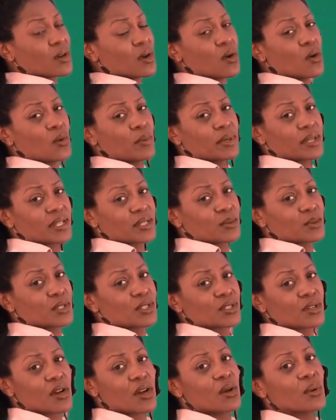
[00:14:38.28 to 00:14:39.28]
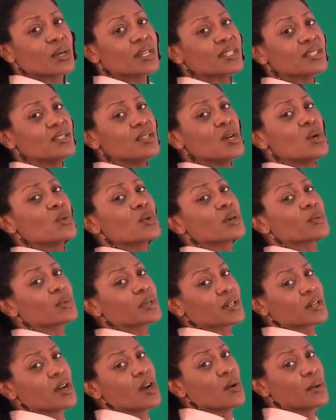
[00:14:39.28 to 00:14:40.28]
goal because we should always know where
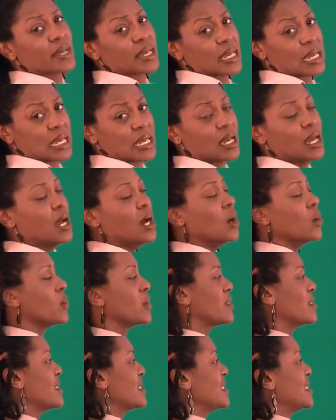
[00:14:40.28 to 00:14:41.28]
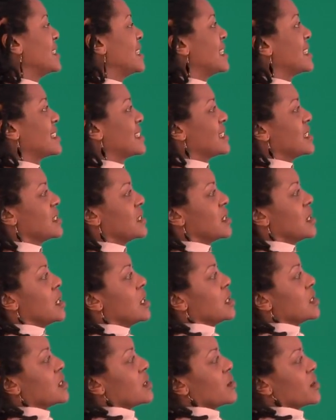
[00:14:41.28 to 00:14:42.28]
we're going with this lesson.
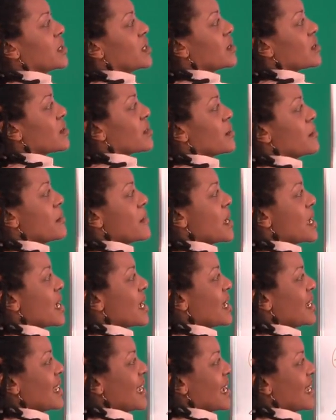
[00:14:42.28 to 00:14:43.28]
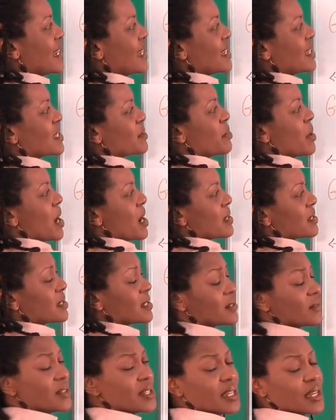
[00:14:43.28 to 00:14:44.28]
So here the main heading is
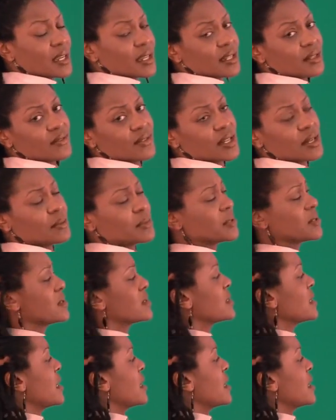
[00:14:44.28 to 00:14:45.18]
positive and negative numbers,